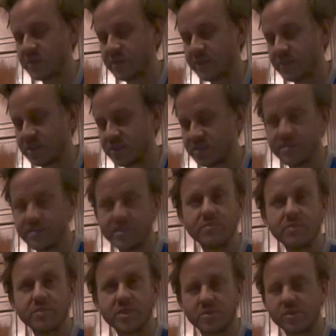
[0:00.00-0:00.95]
even a
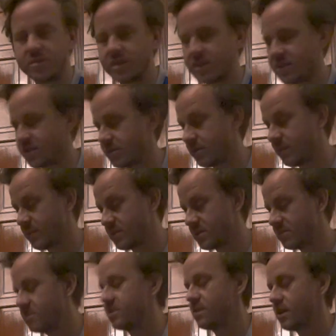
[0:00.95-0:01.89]
7, because we only had 2
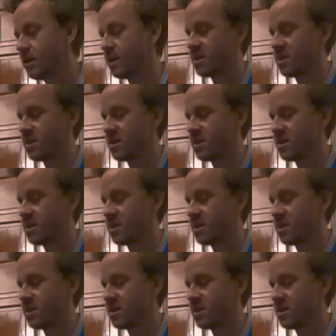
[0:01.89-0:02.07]
episodes.